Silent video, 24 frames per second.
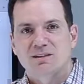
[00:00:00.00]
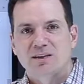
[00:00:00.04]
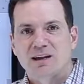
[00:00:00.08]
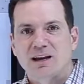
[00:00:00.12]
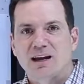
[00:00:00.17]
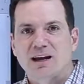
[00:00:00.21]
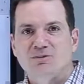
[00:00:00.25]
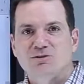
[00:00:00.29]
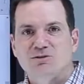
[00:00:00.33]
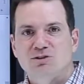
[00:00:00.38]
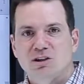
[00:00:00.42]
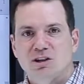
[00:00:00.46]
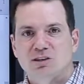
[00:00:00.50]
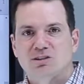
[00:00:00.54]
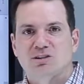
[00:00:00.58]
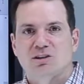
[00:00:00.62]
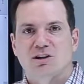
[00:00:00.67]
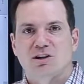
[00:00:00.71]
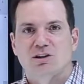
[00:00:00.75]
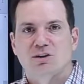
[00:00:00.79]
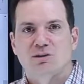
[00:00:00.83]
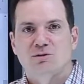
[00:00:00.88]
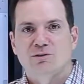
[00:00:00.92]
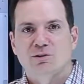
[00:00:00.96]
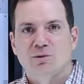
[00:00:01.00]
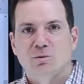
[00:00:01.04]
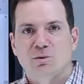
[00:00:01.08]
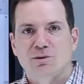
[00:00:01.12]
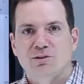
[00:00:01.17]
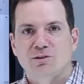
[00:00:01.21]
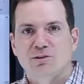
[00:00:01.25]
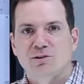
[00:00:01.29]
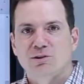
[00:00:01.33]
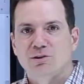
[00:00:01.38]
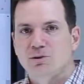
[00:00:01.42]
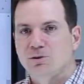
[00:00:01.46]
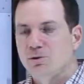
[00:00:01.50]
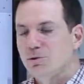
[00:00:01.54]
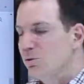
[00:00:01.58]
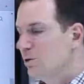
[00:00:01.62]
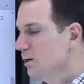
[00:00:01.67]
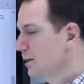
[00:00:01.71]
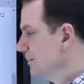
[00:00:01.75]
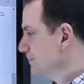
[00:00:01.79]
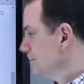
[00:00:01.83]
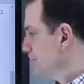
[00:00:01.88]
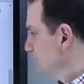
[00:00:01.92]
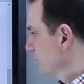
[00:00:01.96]
that I've just gone over with you.
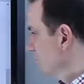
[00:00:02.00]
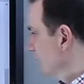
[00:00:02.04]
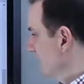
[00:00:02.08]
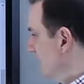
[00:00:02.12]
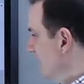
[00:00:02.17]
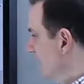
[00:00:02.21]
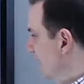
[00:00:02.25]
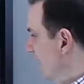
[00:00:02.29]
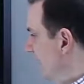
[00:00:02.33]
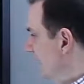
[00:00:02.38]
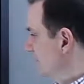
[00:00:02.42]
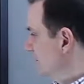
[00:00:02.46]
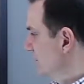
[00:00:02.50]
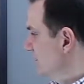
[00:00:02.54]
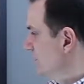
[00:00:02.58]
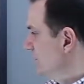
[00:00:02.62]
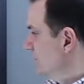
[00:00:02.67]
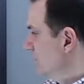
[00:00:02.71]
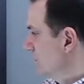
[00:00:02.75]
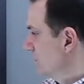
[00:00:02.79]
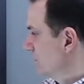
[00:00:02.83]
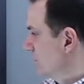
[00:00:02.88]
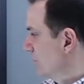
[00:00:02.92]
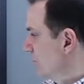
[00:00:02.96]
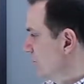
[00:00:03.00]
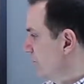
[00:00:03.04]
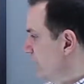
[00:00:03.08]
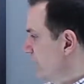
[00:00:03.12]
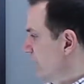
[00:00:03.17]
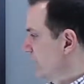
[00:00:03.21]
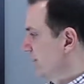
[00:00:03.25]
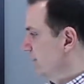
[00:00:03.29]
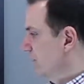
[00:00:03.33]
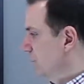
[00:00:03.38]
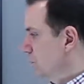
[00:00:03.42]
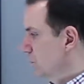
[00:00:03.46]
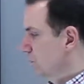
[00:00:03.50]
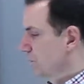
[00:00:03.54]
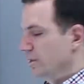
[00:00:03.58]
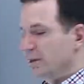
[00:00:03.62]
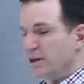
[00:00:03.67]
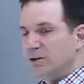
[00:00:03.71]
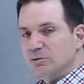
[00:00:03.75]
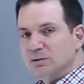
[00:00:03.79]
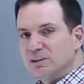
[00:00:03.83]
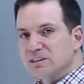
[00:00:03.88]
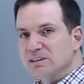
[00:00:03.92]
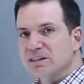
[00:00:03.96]
It has to do with the fact that when
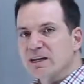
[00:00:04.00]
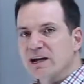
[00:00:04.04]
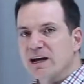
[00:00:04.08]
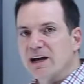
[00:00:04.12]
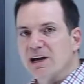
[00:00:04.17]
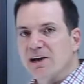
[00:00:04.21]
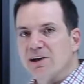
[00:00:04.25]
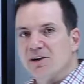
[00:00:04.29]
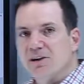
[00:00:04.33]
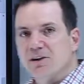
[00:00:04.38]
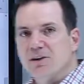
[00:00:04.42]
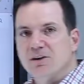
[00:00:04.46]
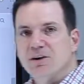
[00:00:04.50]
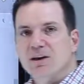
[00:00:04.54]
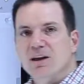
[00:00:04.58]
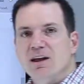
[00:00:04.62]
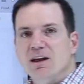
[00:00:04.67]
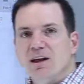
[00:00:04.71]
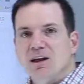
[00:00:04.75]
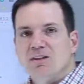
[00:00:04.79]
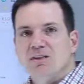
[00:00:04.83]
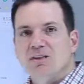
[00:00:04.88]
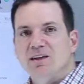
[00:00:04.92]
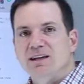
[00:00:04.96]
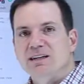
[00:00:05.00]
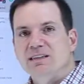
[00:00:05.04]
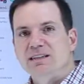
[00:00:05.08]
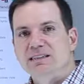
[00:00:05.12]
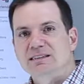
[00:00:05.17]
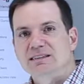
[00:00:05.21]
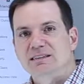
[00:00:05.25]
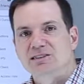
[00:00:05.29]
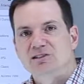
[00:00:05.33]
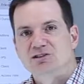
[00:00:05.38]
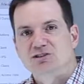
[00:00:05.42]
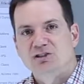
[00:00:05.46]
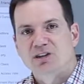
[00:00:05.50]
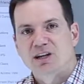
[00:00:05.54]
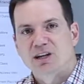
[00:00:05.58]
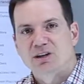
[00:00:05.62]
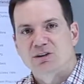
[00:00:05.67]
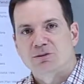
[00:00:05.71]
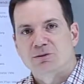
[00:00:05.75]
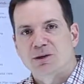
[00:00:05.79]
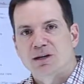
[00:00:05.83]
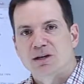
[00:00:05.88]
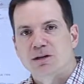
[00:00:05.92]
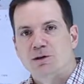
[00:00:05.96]
they retire, they need to
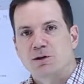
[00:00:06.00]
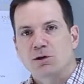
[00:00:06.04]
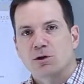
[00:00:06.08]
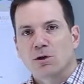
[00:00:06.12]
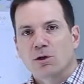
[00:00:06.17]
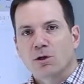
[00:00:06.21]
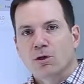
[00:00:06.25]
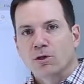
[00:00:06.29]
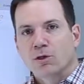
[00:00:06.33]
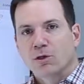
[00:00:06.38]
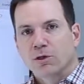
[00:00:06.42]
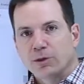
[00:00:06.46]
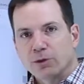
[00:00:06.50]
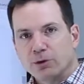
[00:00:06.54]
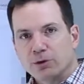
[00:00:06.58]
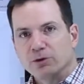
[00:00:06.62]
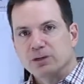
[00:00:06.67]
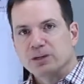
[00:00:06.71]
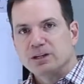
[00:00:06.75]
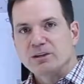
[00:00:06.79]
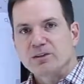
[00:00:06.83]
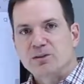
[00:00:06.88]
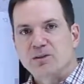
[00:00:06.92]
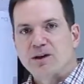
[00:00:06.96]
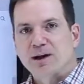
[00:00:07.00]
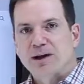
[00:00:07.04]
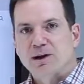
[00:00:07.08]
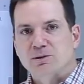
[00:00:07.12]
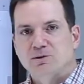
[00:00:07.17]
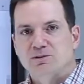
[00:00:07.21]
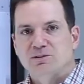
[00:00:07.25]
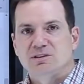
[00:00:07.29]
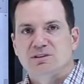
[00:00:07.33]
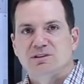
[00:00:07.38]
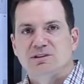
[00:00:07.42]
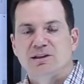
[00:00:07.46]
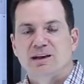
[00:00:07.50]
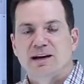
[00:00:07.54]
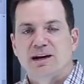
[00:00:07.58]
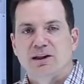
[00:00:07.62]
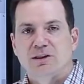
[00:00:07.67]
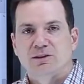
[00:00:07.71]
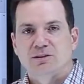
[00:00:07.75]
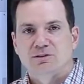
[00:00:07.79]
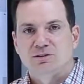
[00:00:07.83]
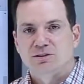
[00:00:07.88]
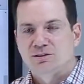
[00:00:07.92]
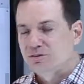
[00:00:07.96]
generate
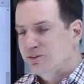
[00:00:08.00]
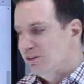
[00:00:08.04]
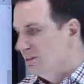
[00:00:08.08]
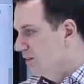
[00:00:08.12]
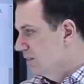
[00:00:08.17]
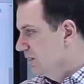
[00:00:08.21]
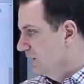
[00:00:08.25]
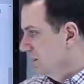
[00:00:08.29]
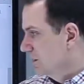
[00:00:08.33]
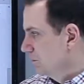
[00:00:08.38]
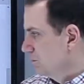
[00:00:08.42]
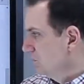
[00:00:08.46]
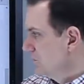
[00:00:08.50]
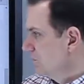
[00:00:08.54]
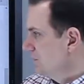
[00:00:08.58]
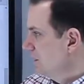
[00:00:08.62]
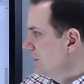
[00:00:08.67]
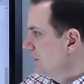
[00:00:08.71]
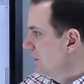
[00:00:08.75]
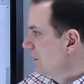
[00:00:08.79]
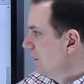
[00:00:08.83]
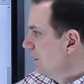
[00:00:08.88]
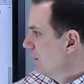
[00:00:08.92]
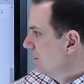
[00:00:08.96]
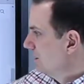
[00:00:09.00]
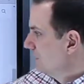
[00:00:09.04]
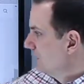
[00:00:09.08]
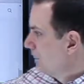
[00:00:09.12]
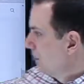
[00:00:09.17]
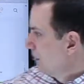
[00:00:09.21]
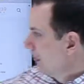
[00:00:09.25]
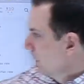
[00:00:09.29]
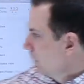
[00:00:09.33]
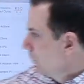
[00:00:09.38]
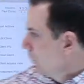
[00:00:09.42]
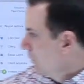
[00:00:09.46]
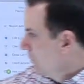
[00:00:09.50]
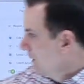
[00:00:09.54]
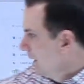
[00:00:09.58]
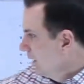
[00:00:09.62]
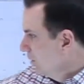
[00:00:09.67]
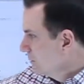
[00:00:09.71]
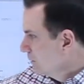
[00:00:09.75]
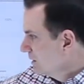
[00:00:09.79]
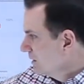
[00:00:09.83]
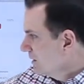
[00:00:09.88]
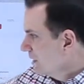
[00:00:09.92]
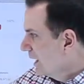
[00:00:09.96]
$30,000 of income. You see, when they
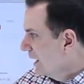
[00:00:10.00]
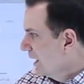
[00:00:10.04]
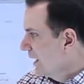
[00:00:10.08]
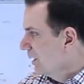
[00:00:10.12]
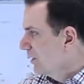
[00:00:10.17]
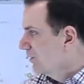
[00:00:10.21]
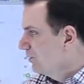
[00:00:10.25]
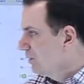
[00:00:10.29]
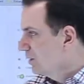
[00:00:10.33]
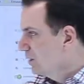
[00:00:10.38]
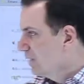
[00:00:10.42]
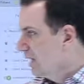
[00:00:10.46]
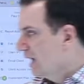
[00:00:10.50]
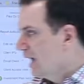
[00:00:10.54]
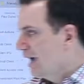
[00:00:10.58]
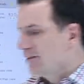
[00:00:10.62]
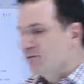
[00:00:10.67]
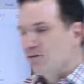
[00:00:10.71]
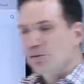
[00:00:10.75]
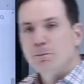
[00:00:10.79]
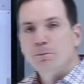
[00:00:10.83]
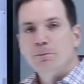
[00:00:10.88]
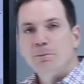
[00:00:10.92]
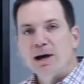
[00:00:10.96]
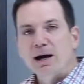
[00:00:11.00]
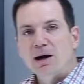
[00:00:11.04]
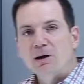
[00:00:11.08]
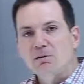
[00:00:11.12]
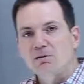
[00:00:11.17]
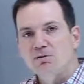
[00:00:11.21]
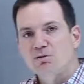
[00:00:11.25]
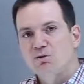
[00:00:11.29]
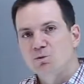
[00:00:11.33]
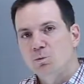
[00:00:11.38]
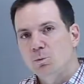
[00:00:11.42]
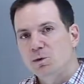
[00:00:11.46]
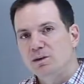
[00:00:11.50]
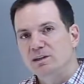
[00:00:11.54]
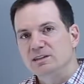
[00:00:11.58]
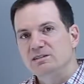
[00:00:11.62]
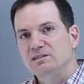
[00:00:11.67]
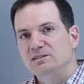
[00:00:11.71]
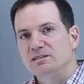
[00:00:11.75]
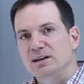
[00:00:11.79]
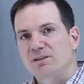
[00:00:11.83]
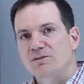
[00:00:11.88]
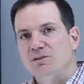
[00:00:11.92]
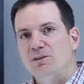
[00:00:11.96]
retire, they're going to have about
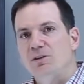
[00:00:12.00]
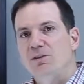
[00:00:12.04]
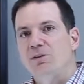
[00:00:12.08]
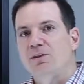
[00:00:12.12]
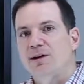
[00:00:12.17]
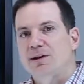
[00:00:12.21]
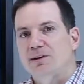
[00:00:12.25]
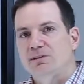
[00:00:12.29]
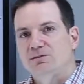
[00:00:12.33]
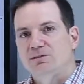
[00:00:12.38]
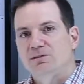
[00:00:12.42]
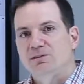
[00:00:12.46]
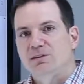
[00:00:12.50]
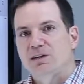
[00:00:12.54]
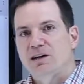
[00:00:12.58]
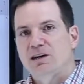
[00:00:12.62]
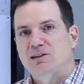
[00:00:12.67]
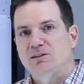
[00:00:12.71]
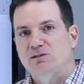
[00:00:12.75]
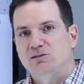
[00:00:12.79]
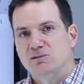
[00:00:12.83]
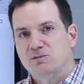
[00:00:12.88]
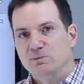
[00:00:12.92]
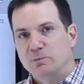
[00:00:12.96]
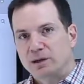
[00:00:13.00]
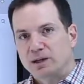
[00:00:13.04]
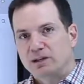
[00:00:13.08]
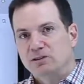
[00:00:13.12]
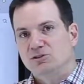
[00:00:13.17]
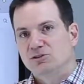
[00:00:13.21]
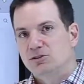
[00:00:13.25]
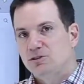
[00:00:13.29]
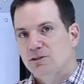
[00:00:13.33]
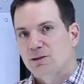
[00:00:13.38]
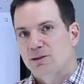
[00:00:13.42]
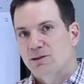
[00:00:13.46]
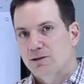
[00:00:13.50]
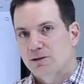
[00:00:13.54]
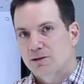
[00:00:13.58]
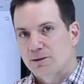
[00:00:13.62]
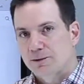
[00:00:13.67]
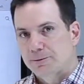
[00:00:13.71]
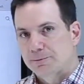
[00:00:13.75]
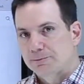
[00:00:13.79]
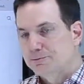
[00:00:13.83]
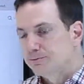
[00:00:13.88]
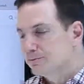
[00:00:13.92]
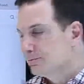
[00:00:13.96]
$27,000 of pension
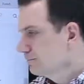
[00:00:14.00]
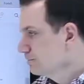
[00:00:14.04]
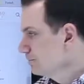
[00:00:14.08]
income.